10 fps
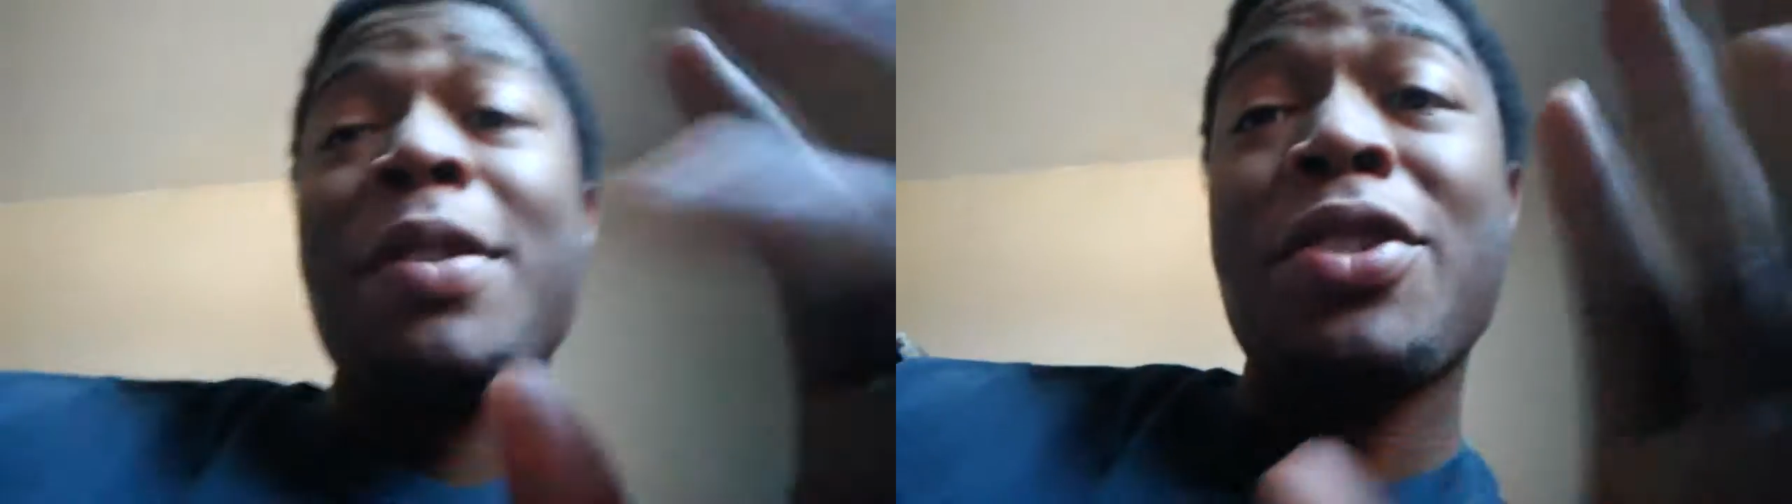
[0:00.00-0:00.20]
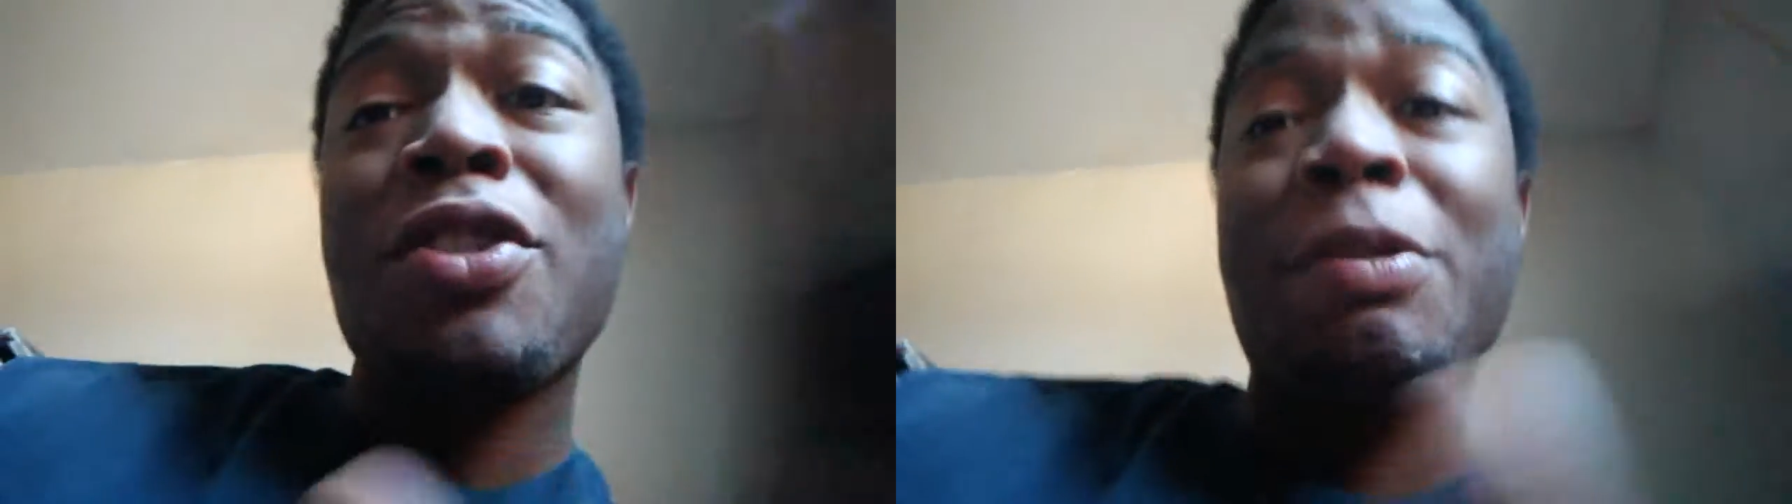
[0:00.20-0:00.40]

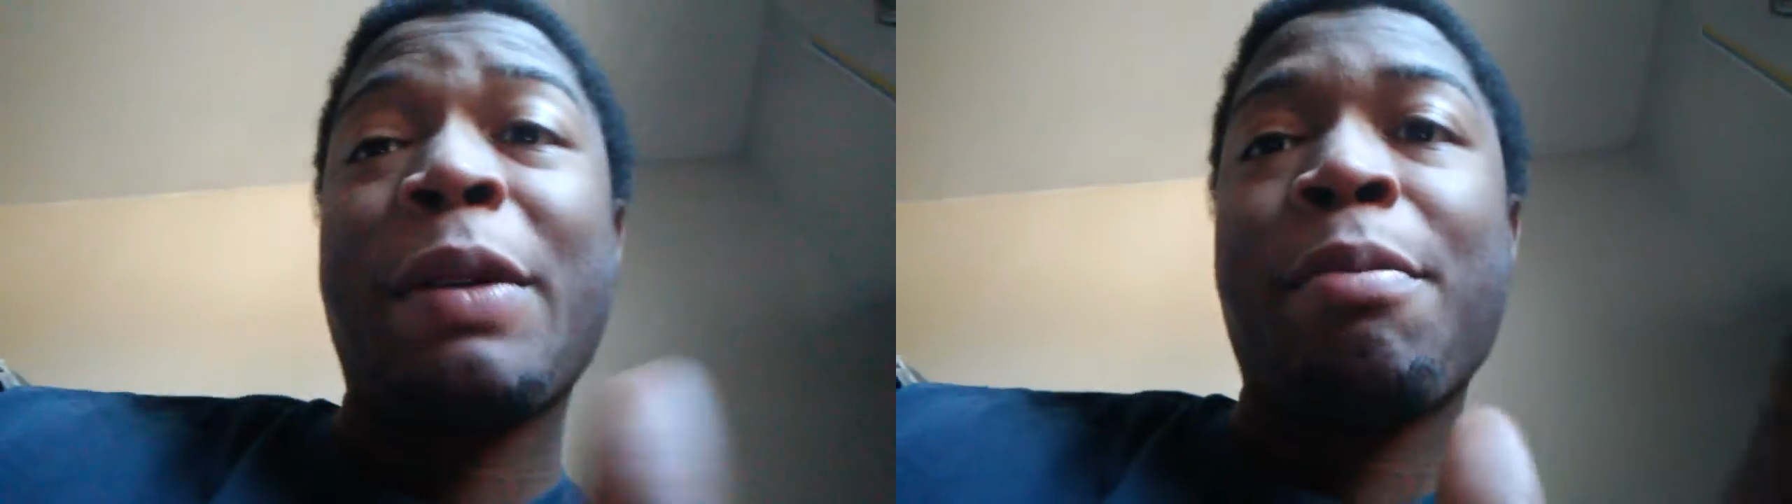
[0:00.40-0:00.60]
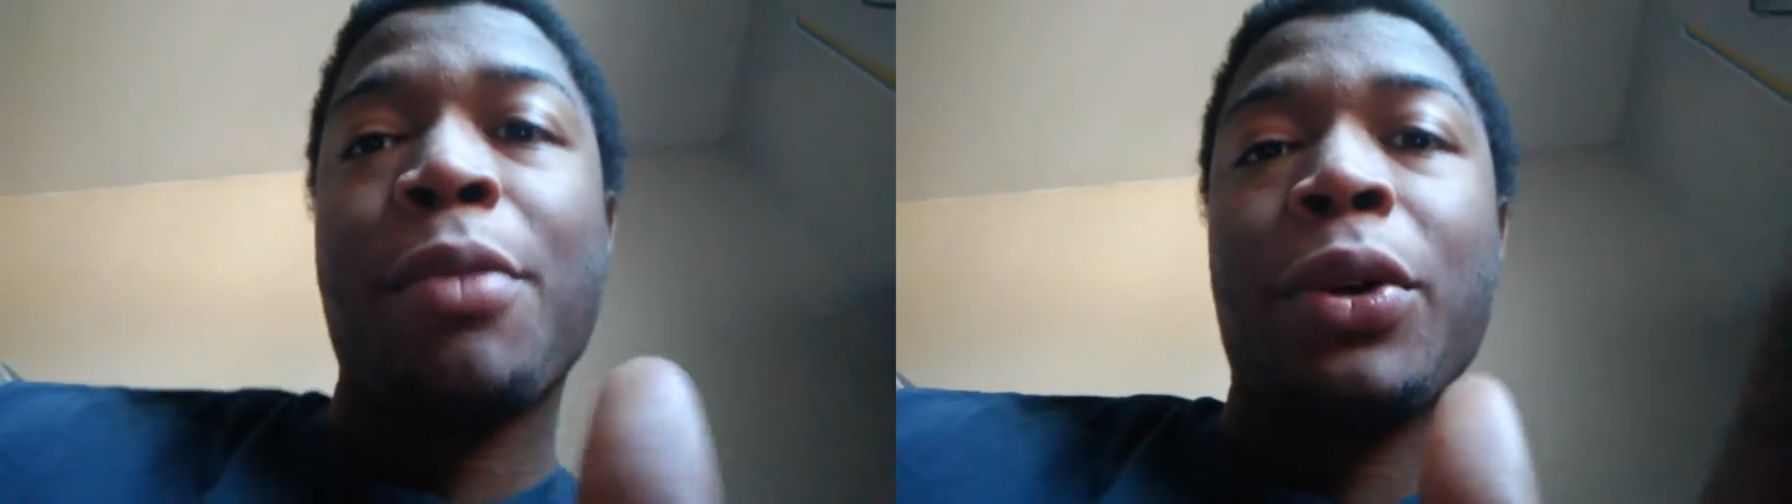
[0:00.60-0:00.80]
be
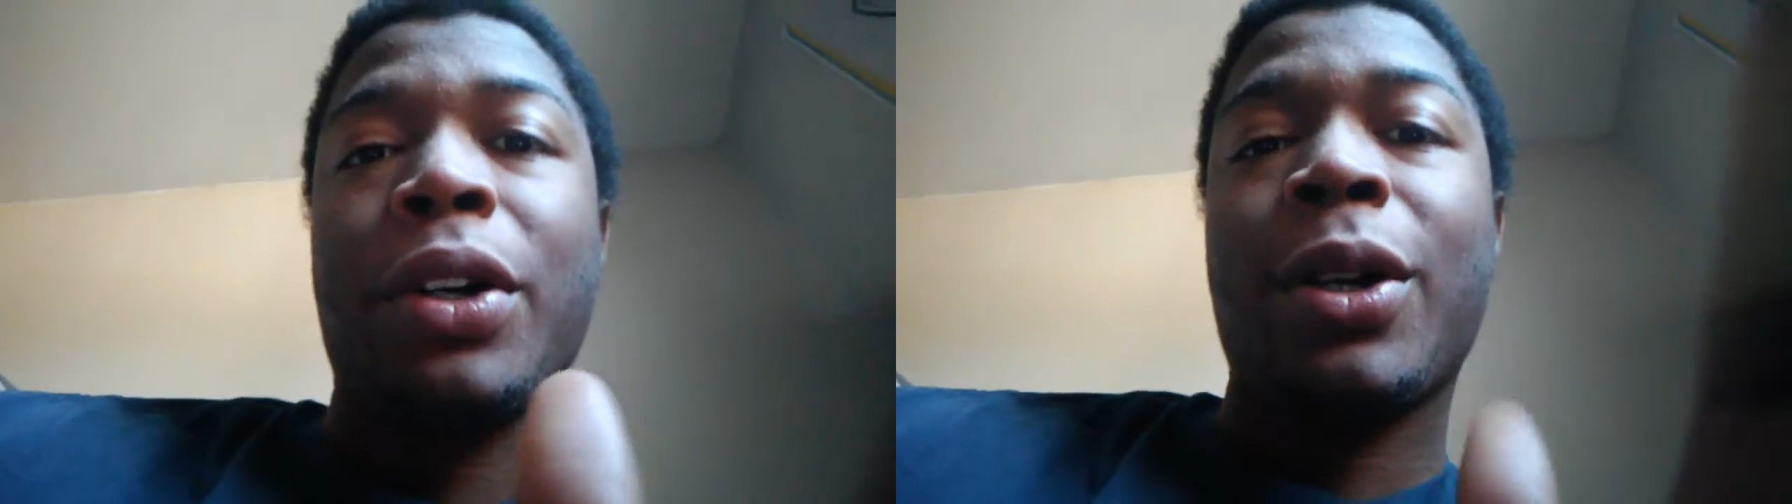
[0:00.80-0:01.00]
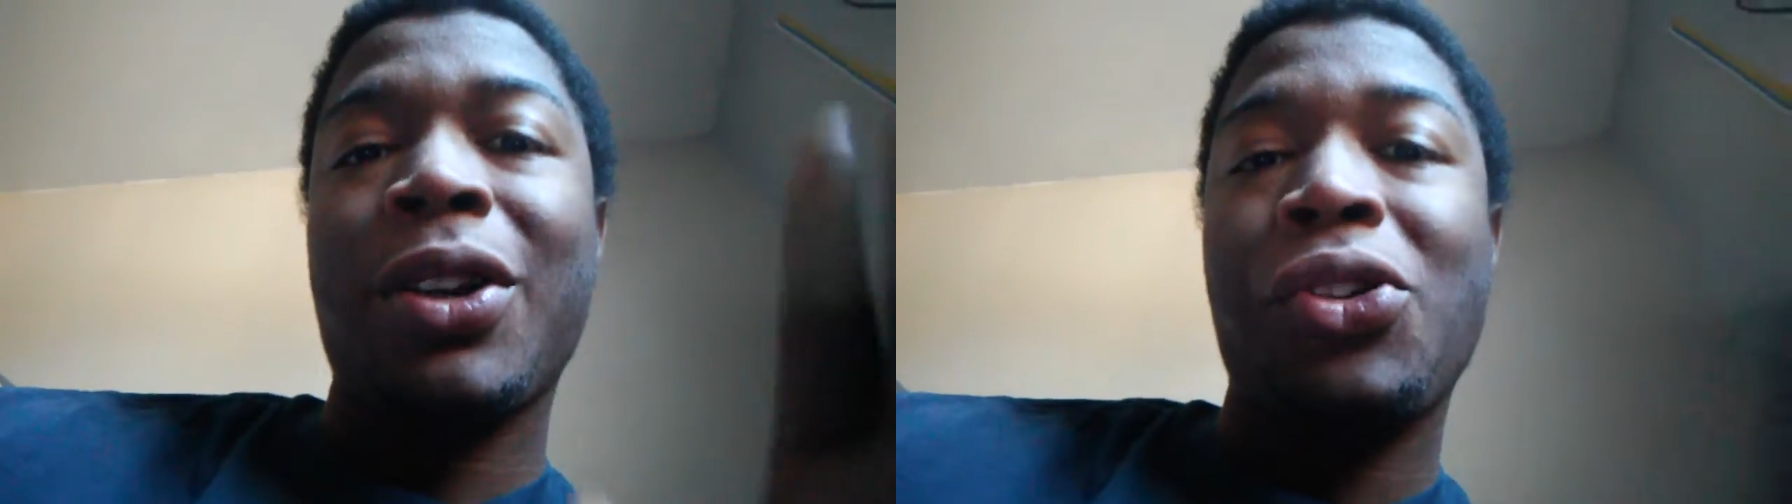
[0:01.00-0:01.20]
streaming
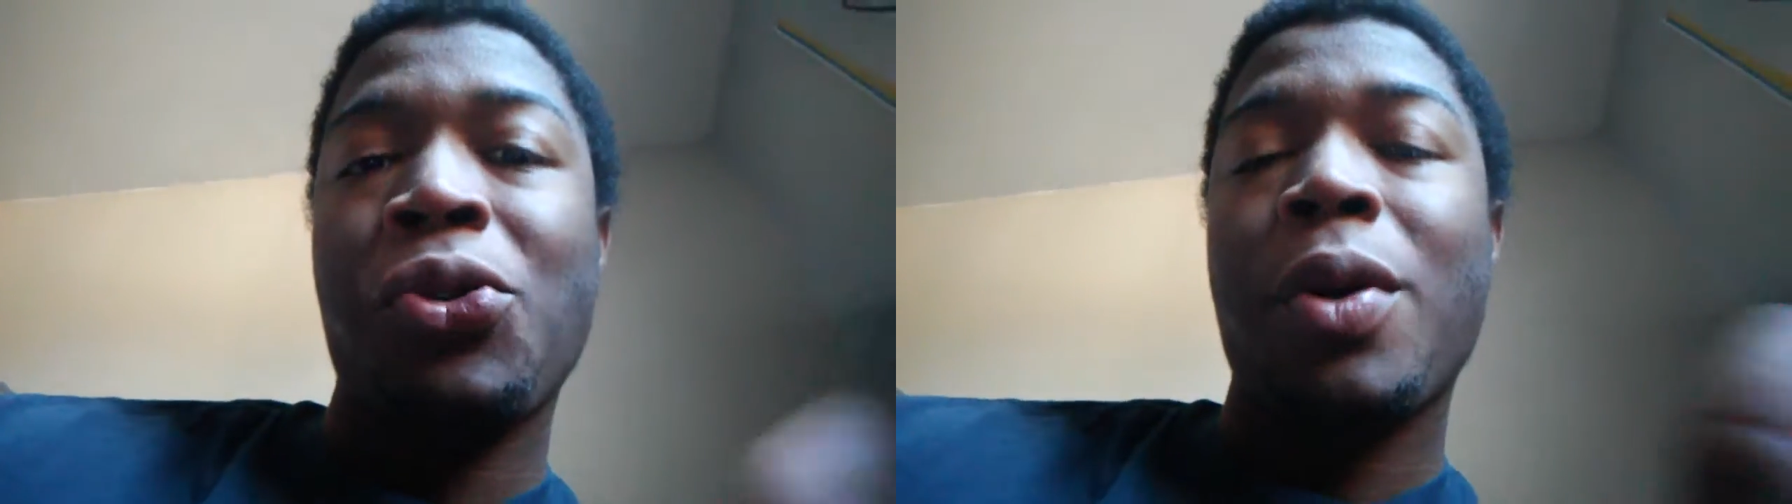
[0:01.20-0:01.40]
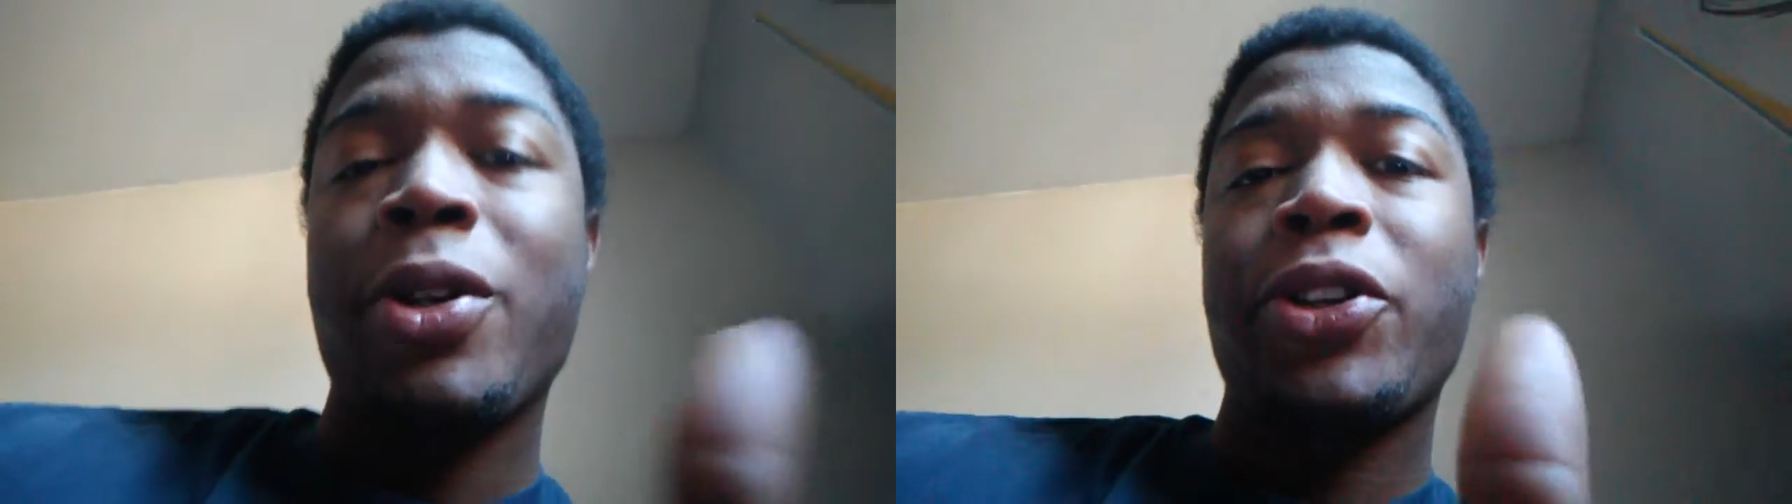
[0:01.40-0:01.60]
more on
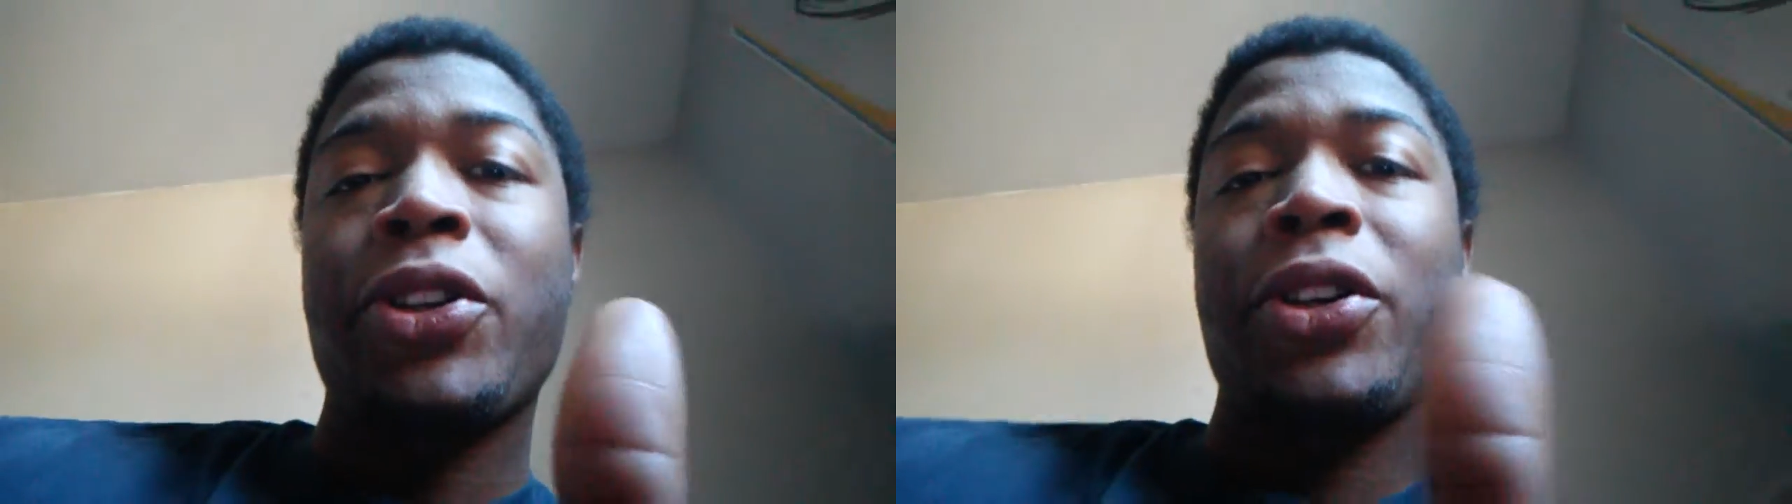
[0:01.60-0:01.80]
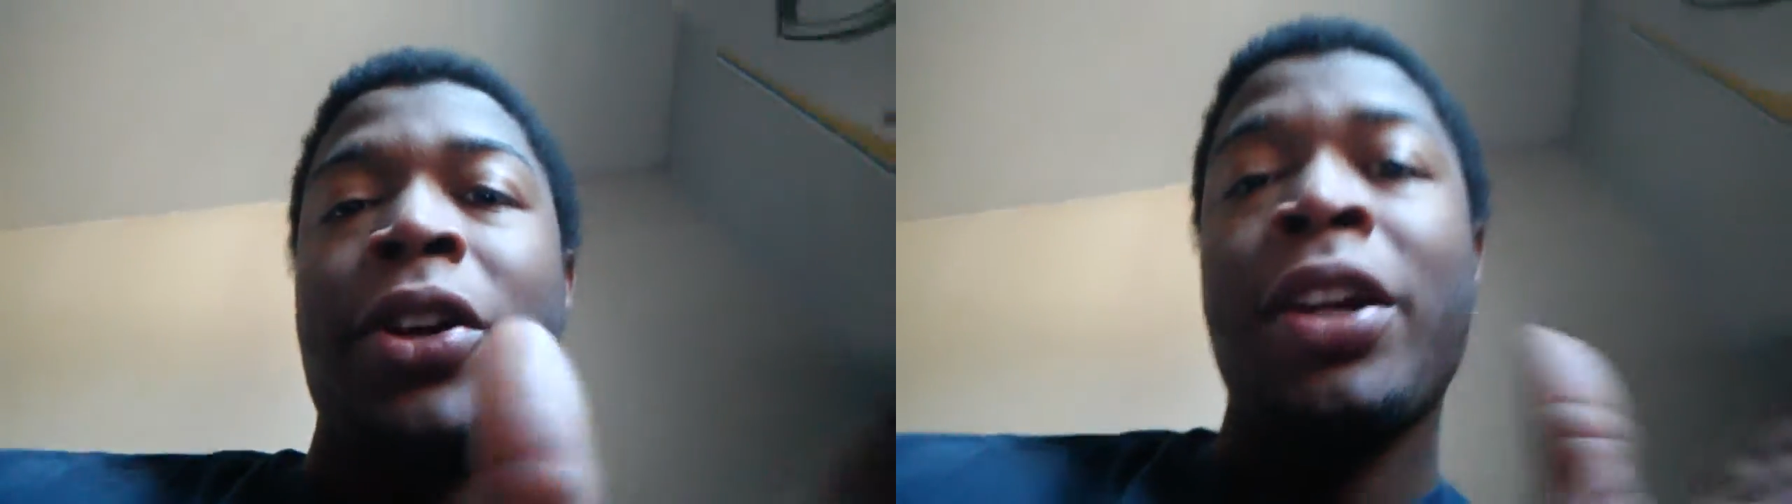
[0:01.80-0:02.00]
Twitch.